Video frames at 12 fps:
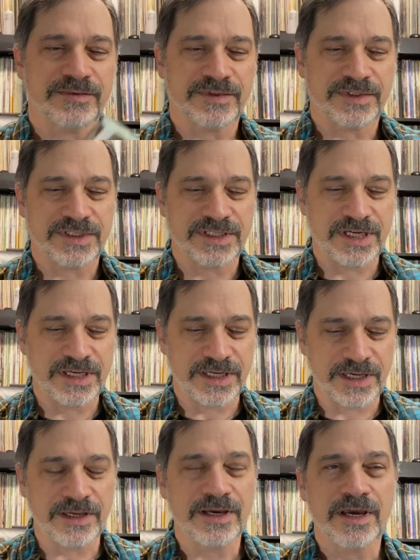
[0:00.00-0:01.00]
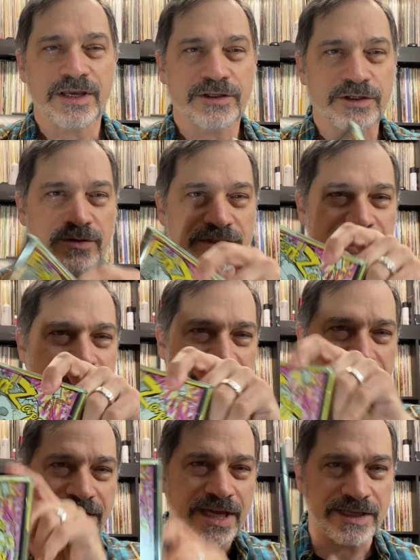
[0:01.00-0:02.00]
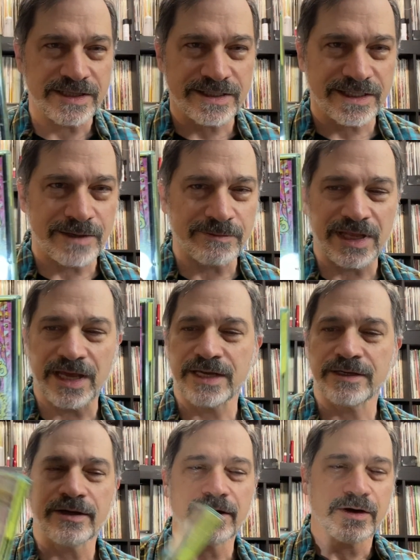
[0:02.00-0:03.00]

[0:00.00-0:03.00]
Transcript: CD, 2 CDs again, slimline,